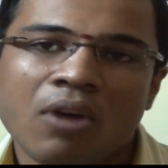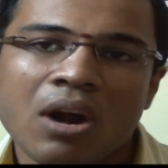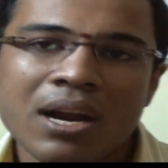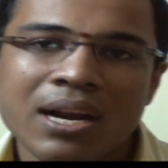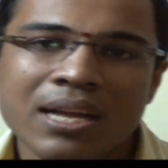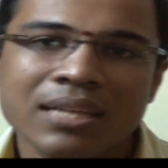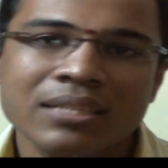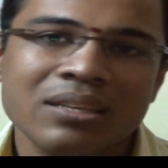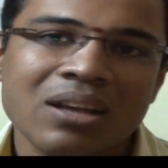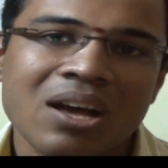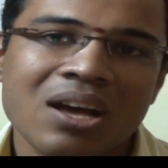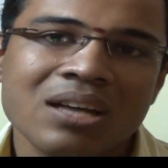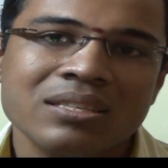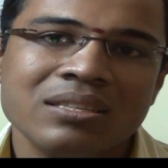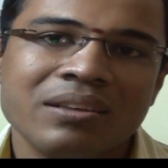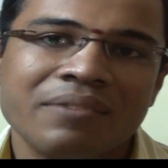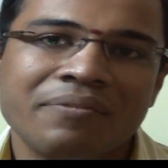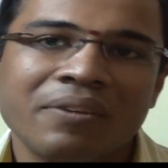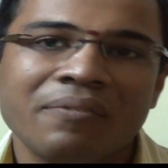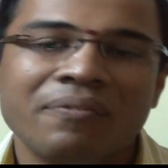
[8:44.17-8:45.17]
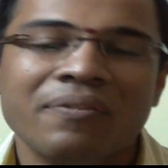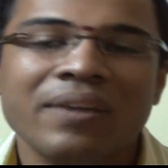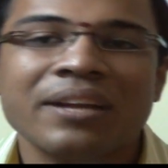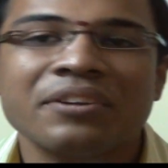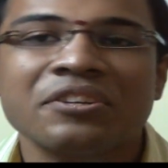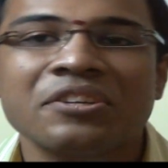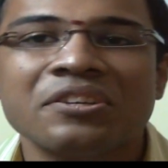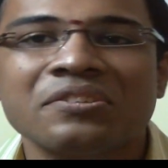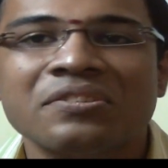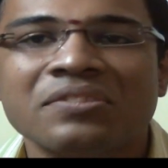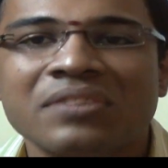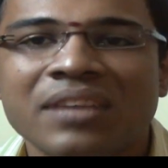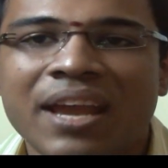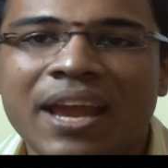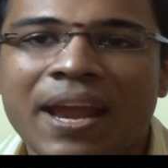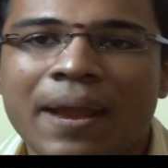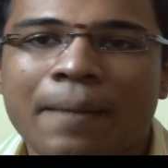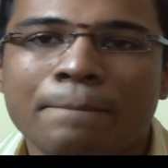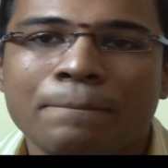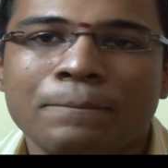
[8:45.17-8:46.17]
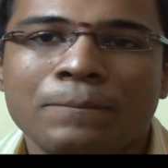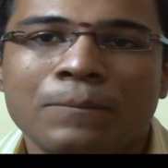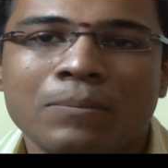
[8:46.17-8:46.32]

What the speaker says: What does laws of reflection say?